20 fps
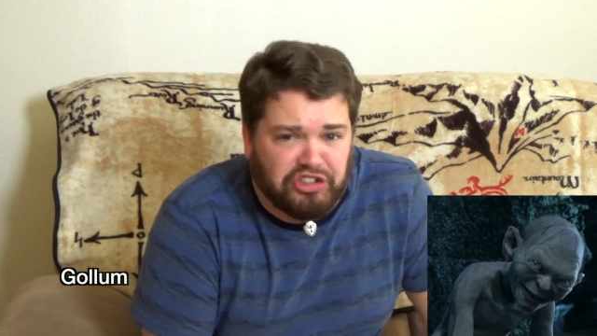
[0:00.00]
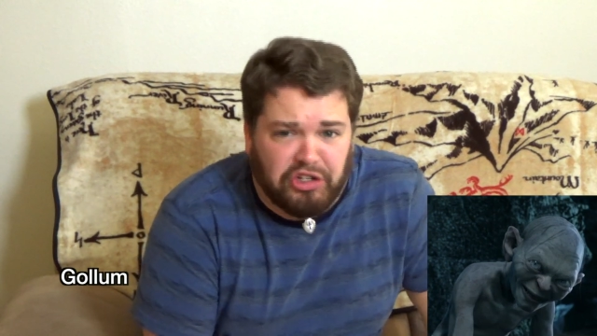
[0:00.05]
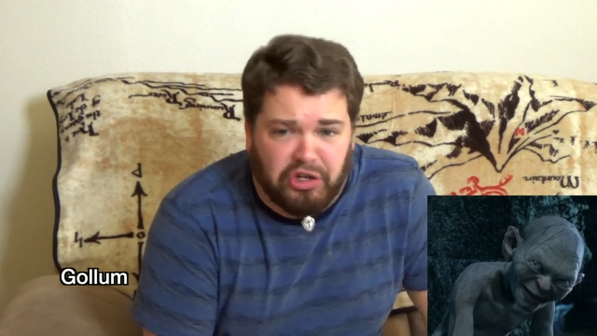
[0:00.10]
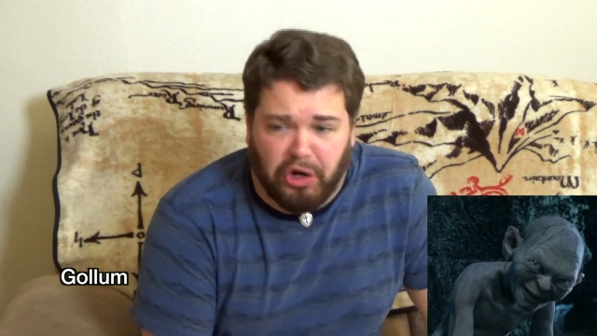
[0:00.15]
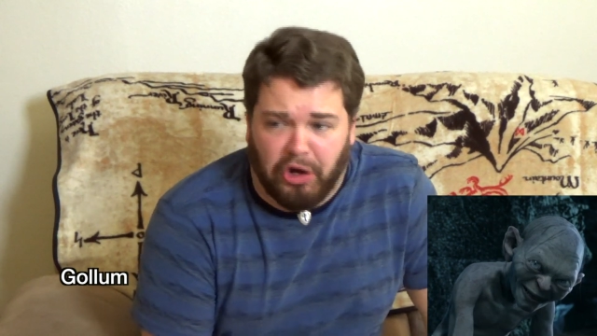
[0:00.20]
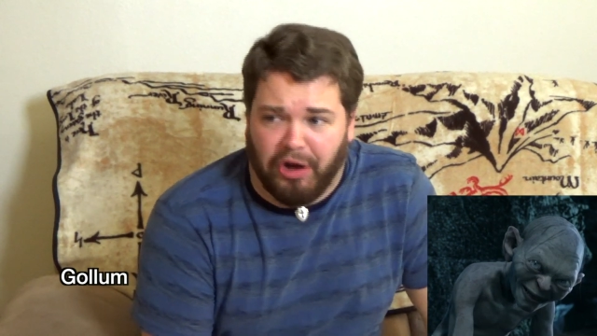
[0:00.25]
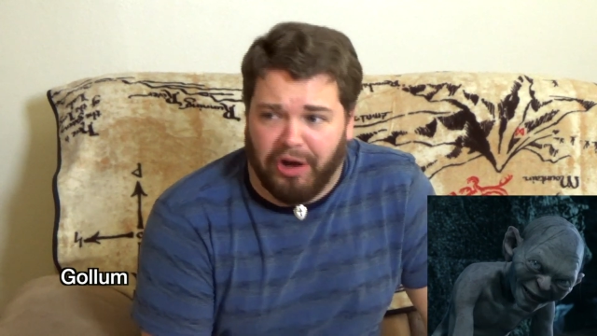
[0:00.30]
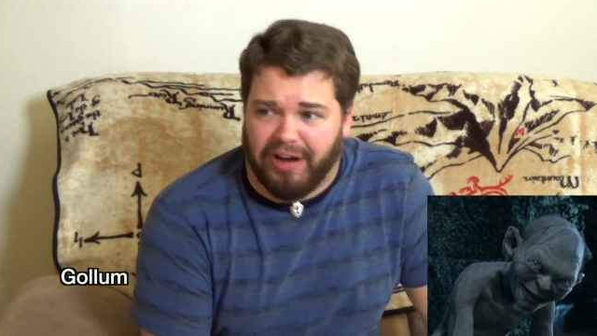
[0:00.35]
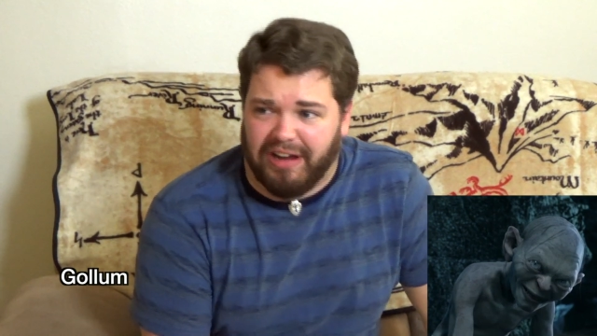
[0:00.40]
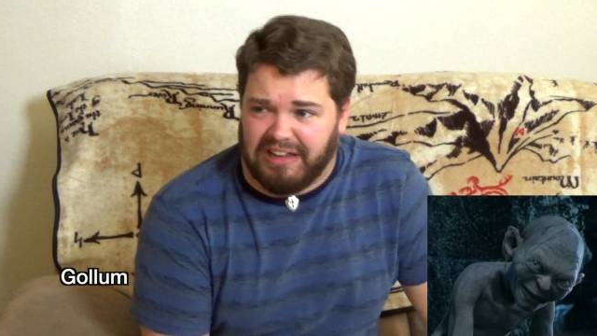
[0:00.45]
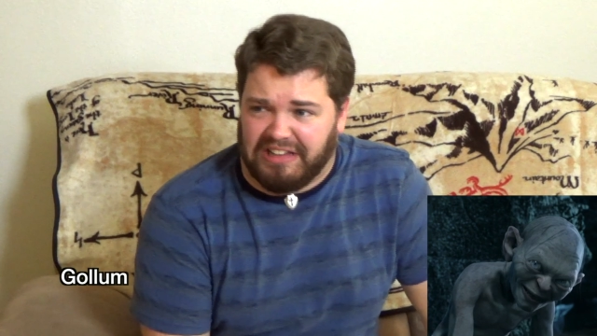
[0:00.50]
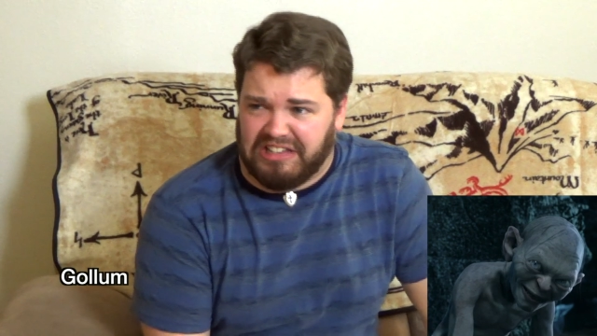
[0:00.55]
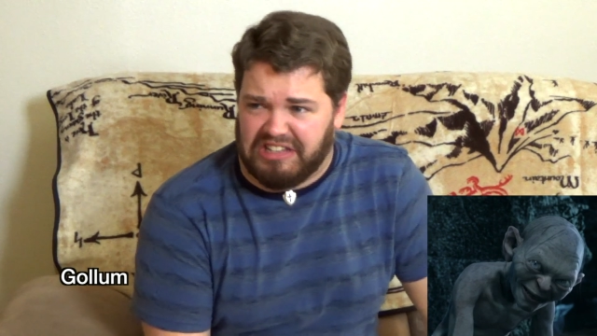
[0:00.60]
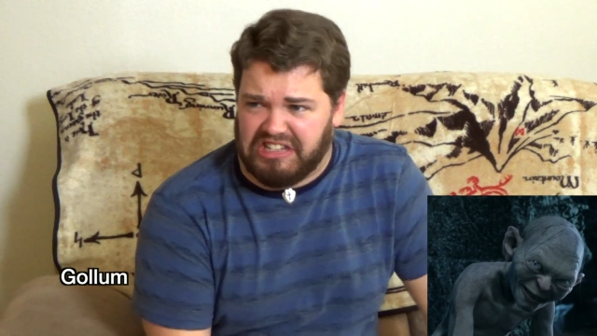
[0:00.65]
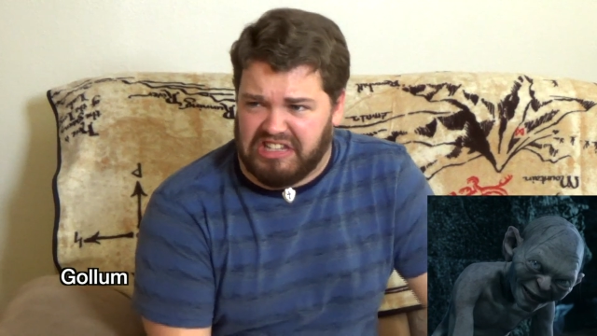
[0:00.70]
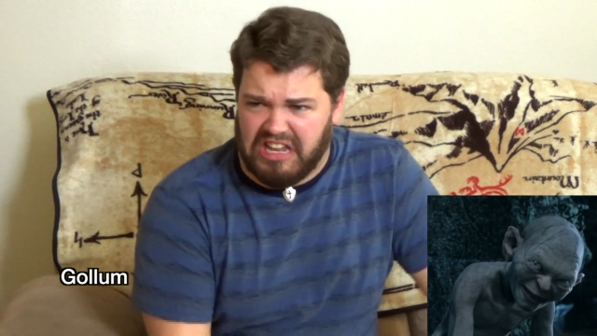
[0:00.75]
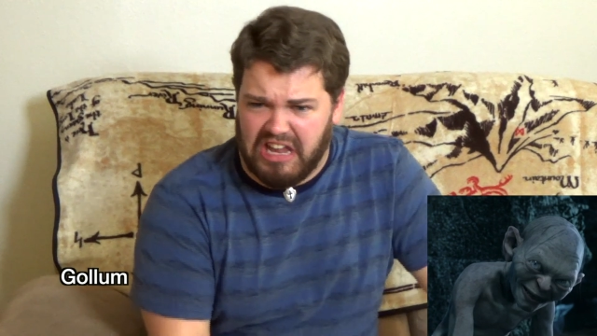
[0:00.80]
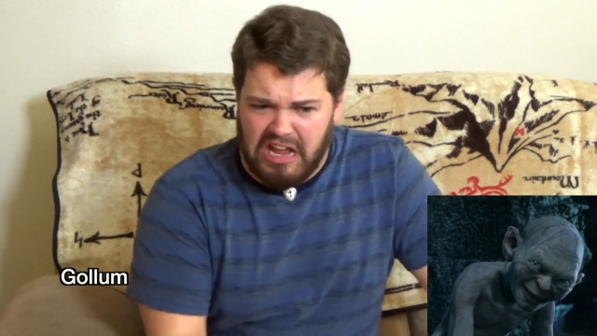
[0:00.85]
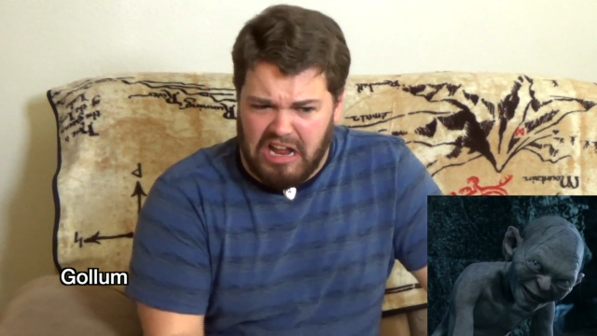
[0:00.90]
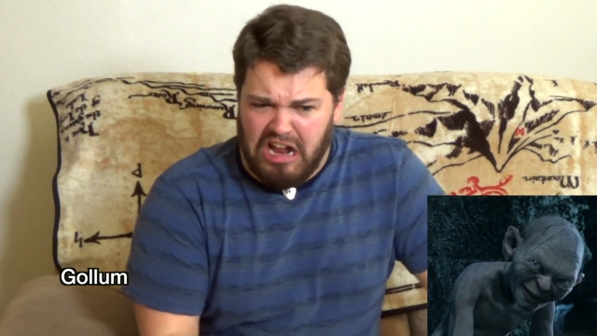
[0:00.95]

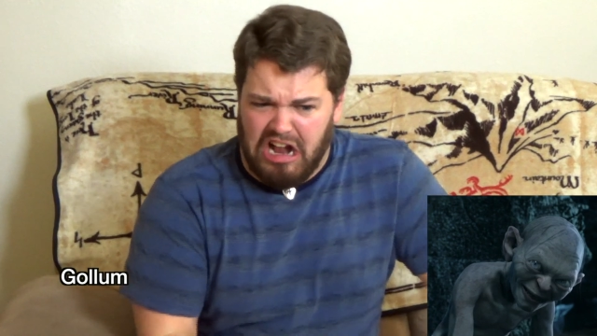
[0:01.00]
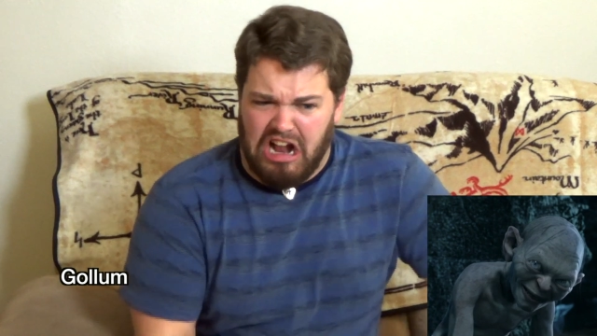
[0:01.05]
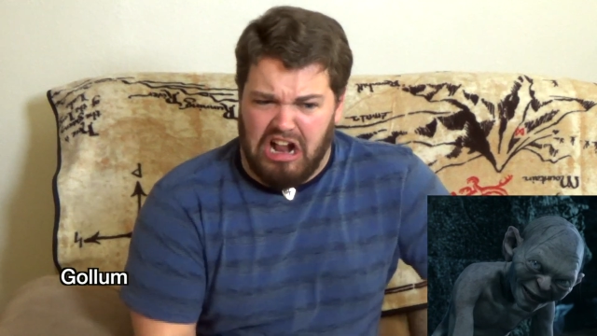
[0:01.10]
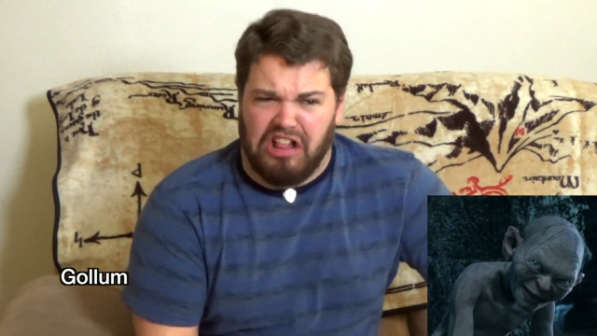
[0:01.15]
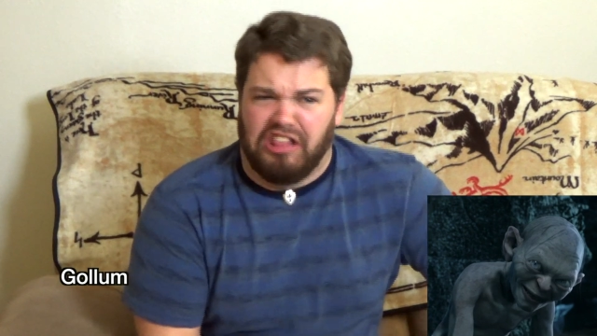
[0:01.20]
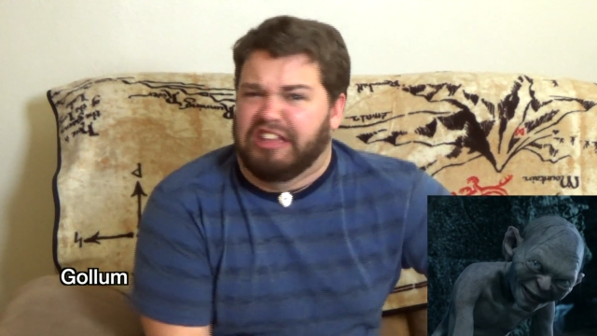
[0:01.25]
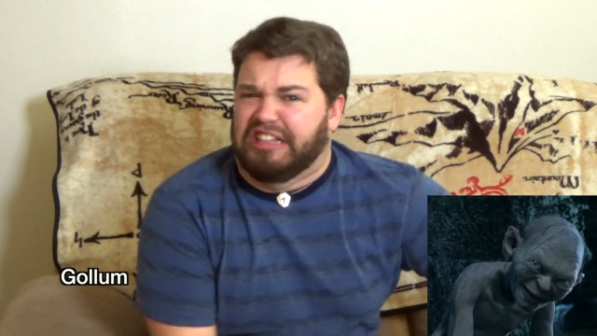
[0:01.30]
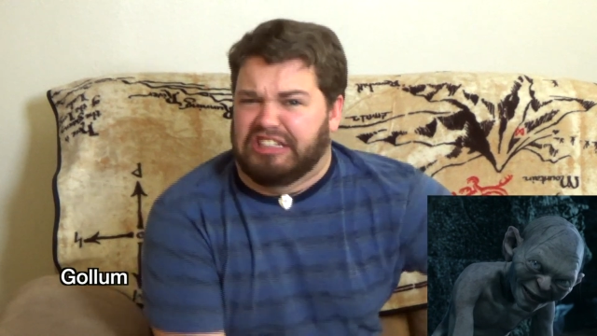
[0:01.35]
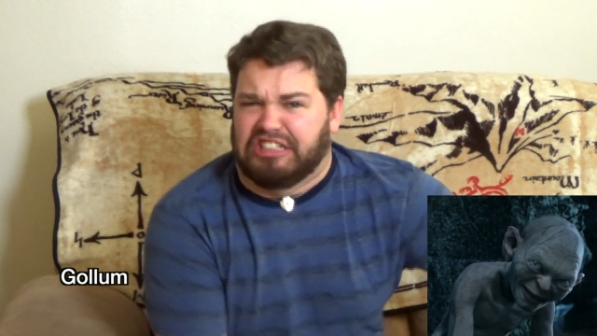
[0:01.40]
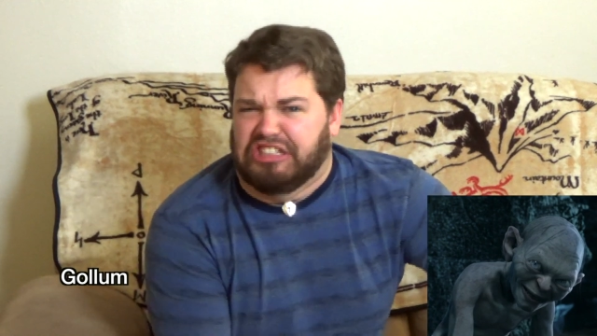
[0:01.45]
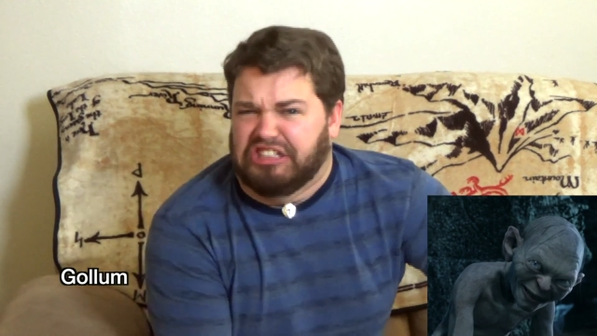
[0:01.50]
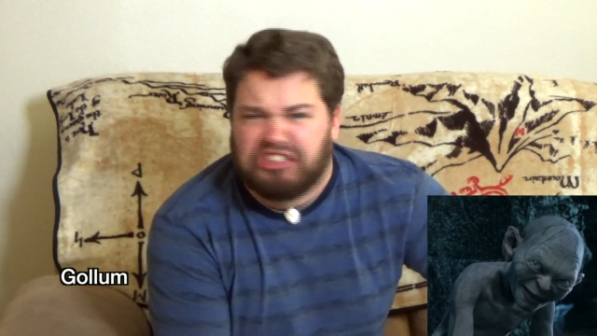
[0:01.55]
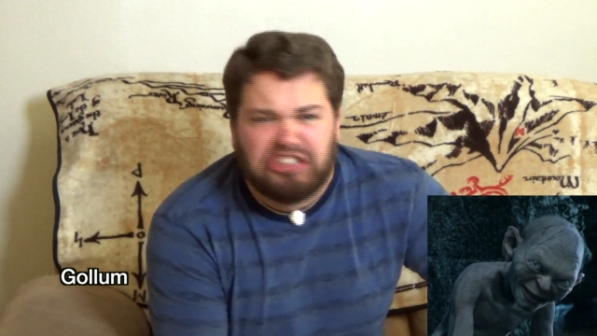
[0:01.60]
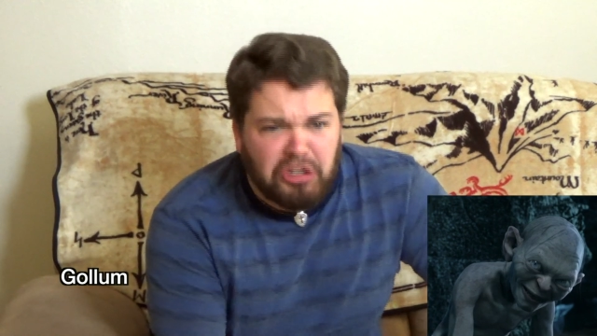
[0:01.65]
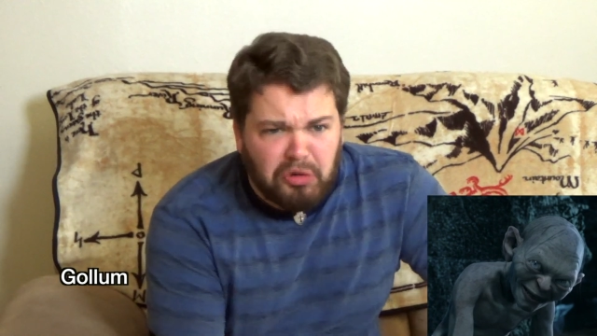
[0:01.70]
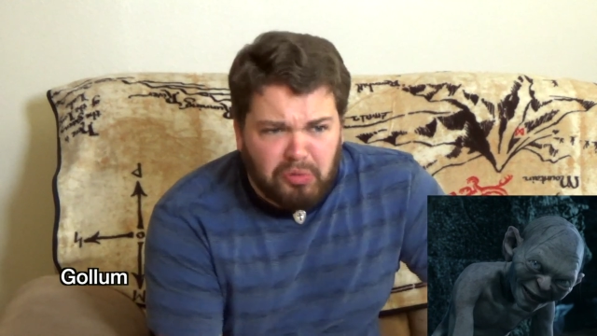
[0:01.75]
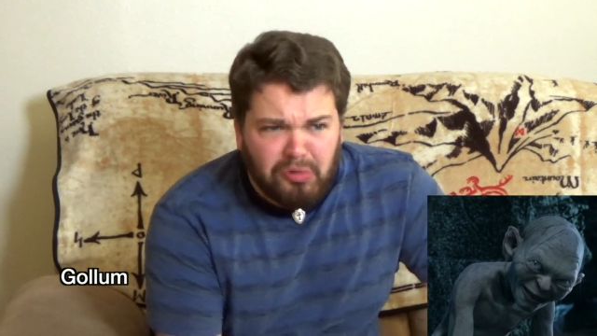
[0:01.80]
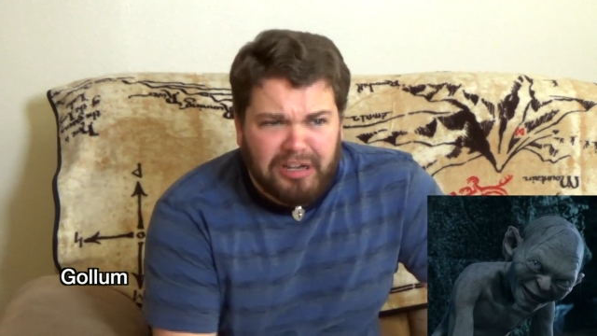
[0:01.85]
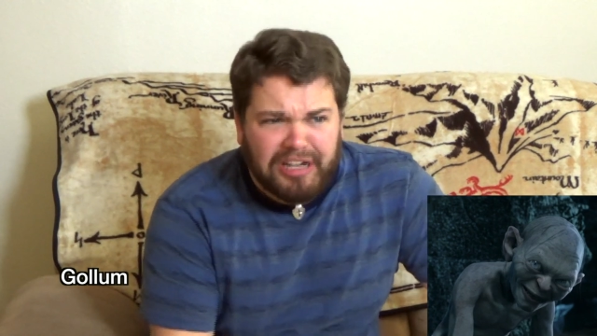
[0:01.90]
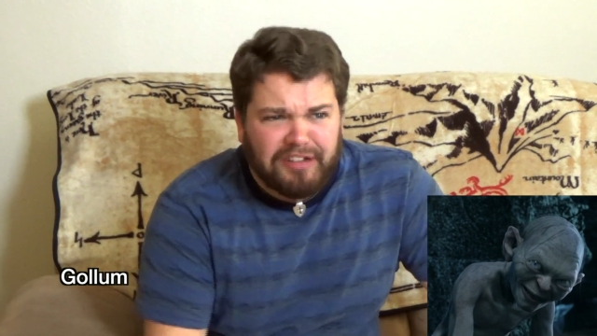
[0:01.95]
that
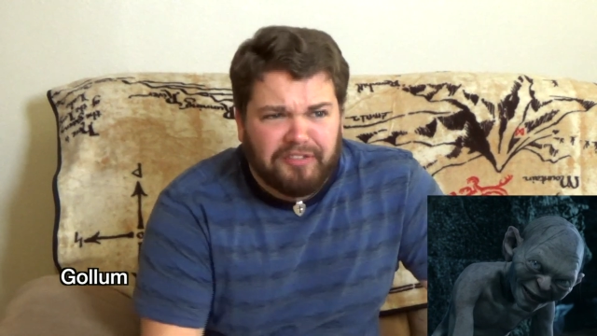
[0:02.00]
stole